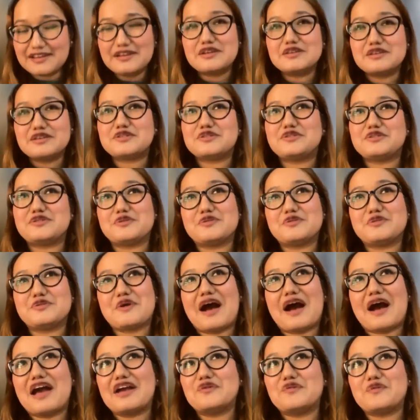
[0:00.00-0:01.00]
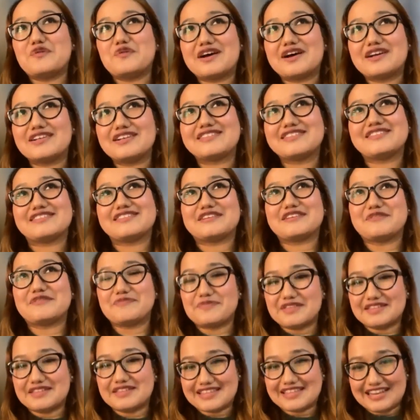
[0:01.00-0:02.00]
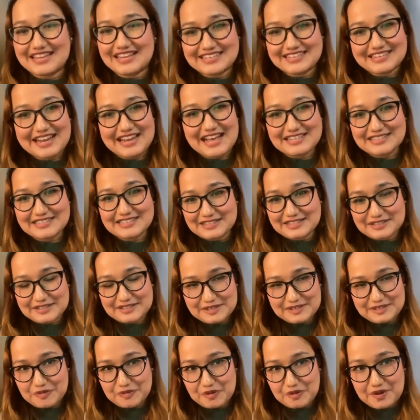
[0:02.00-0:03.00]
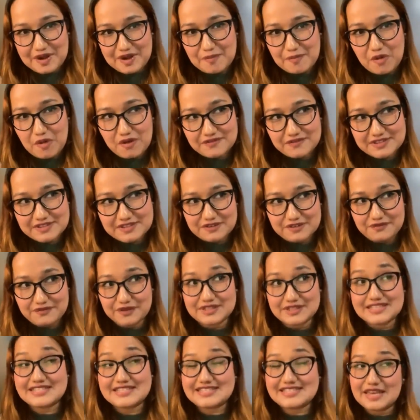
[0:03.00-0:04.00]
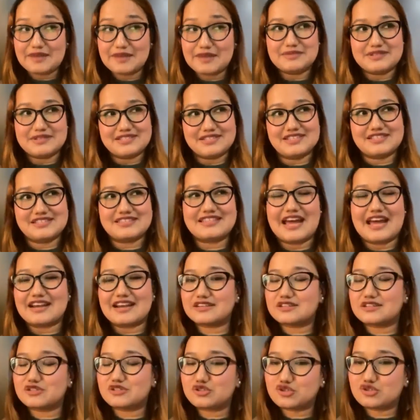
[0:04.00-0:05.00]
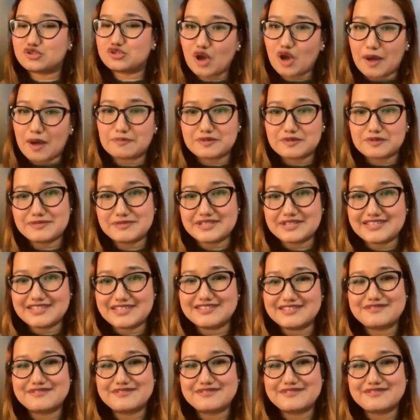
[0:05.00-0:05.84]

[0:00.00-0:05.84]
So I was selected as a district program officer for the same disease that stopped me